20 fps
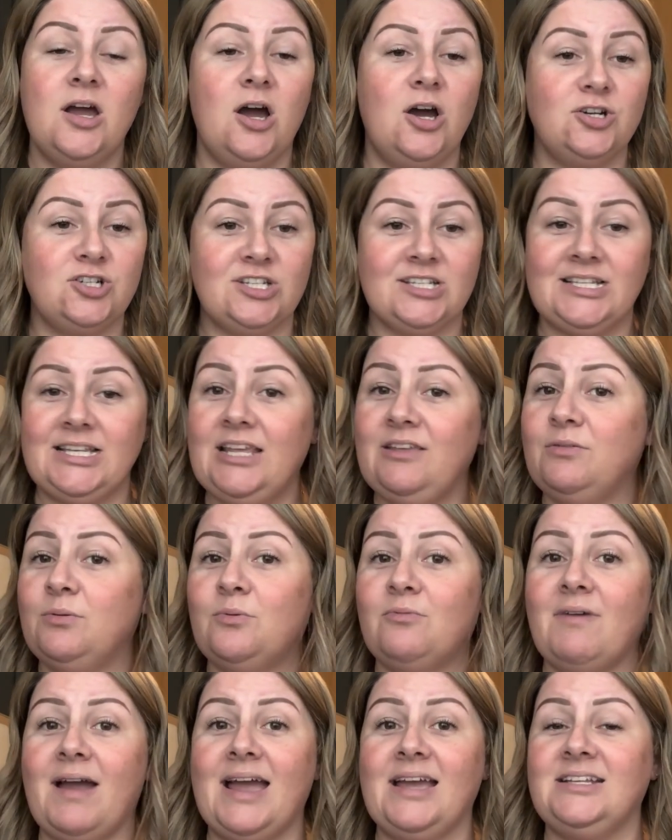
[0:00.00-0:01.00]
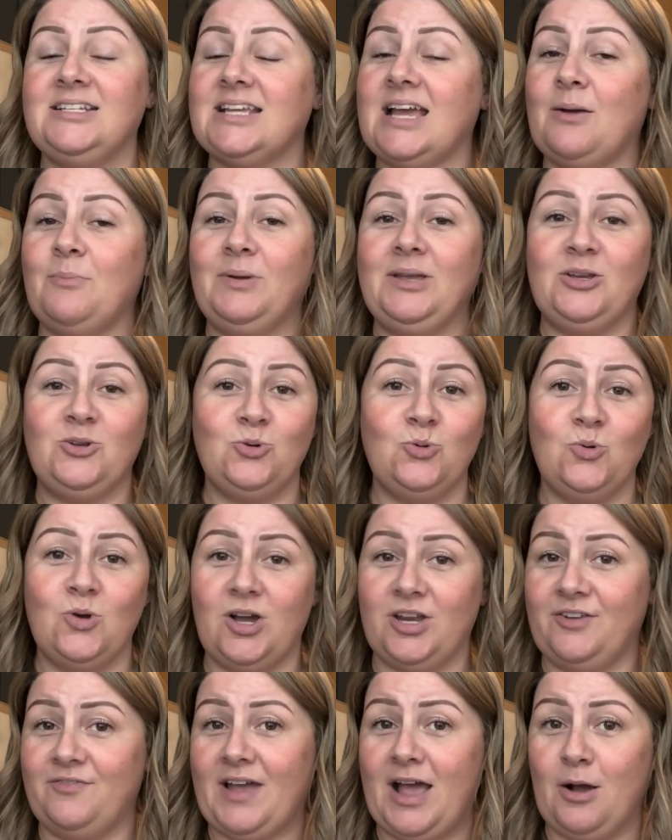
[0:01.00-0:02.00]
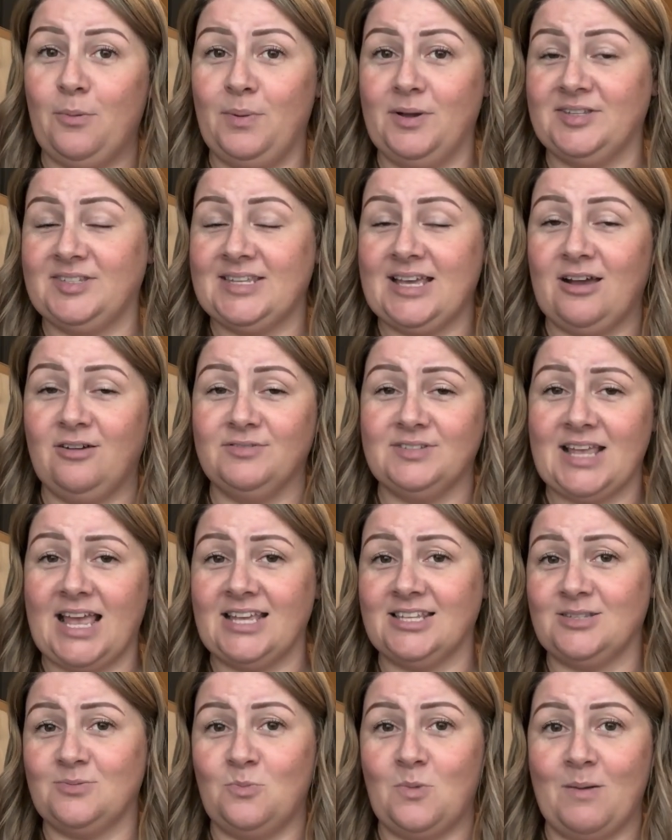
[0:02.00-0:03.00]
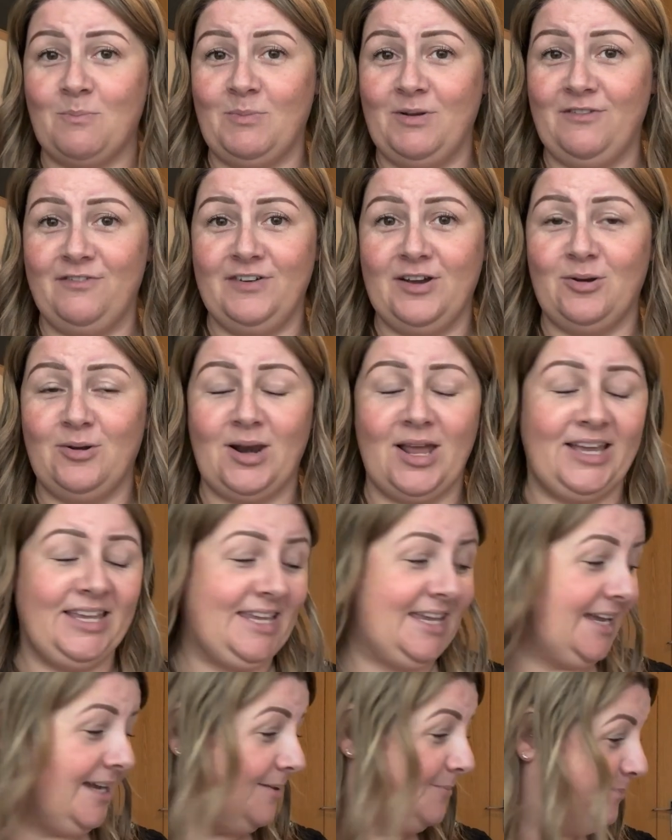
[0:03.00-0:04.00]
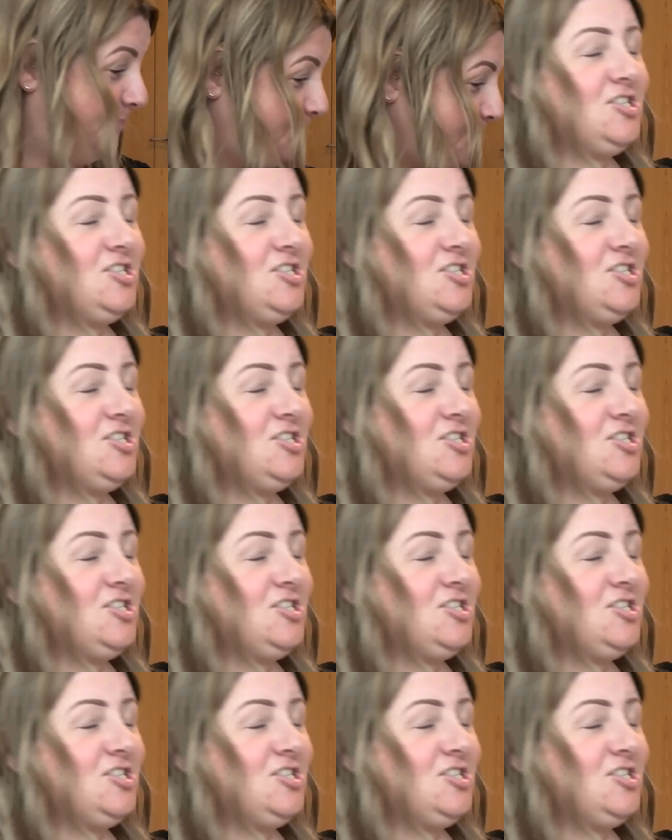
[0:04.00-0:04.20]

I'll just leave them around, and we can all kind of help ourselves as and when we feel like it.